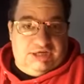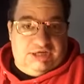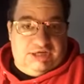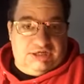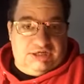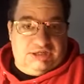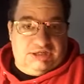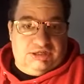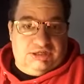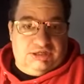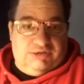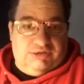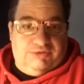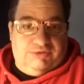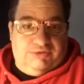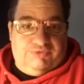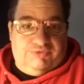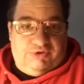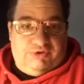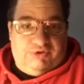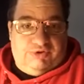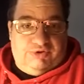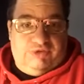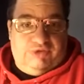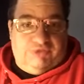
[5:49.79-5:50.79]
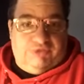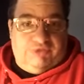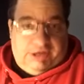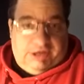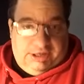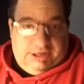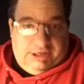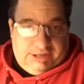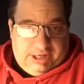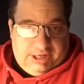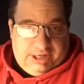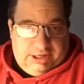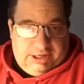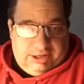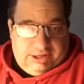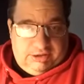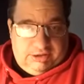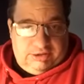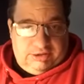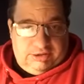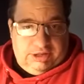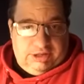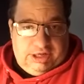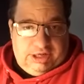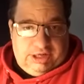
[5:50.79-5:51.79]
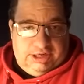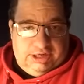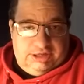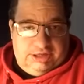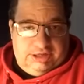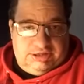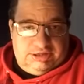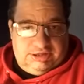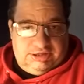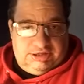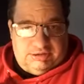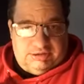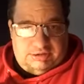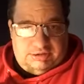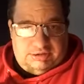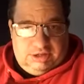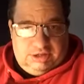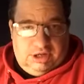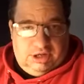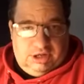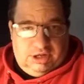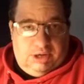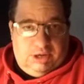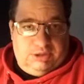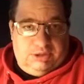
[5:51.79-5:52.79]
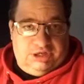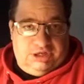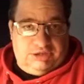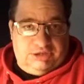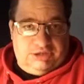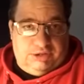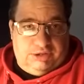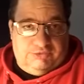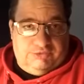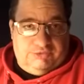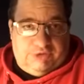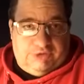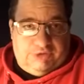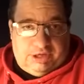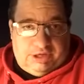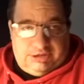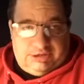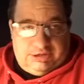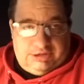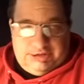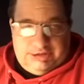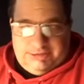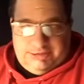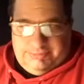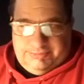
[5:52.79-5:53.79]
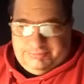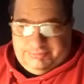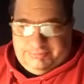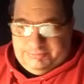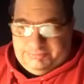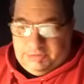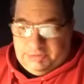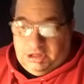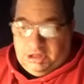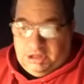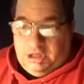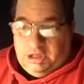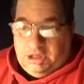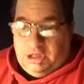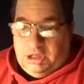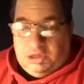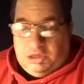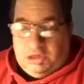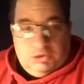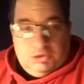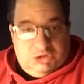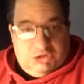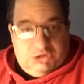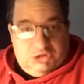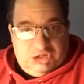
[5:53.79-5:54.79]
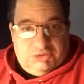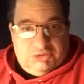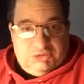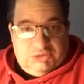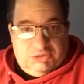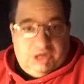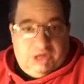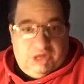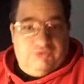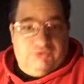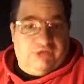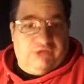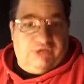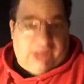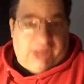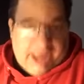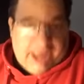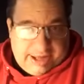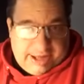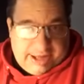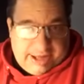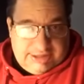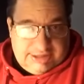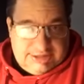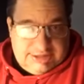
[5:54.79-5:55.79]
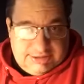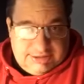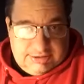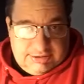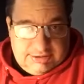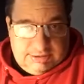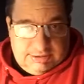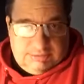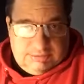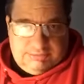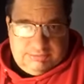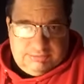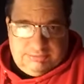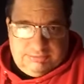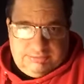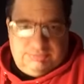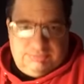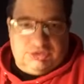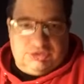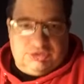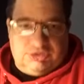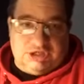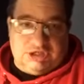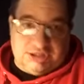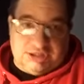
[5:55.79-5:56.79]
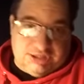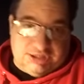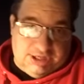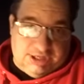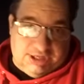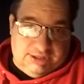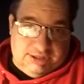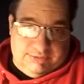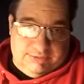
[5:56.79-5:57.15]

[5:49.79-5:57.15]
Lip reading: It's a very rainy day here, and it's, you know how it gets when it rains. You just want to relax. Just saying.